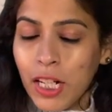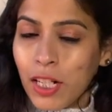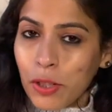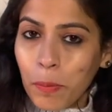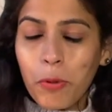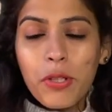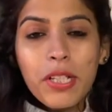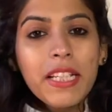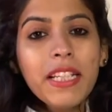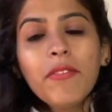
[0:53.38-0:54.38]
So
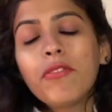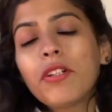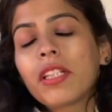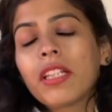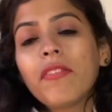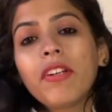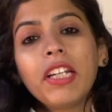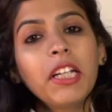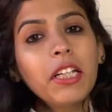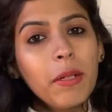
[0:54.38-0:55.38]
proceeding further, when
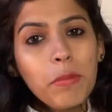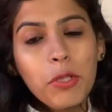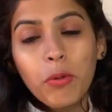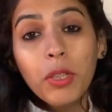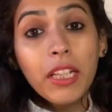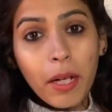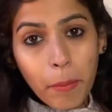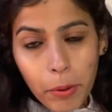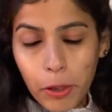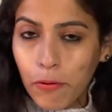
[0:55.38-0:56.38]
it comes to the
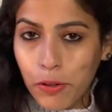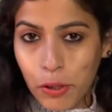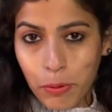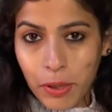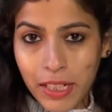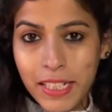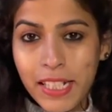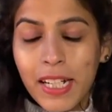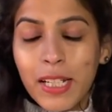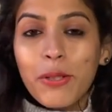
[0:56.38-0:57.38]
number of cue cards,
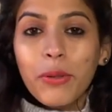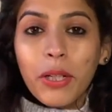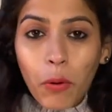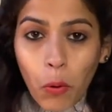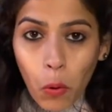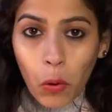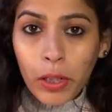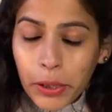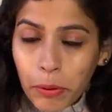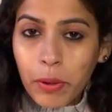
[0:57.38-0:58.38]
so the whole
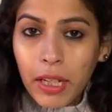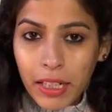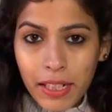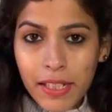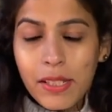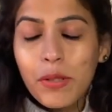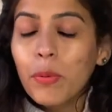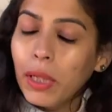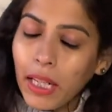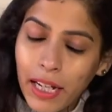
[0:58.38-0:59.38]
cue card list
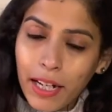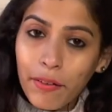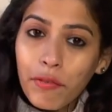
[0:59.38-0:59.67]
will have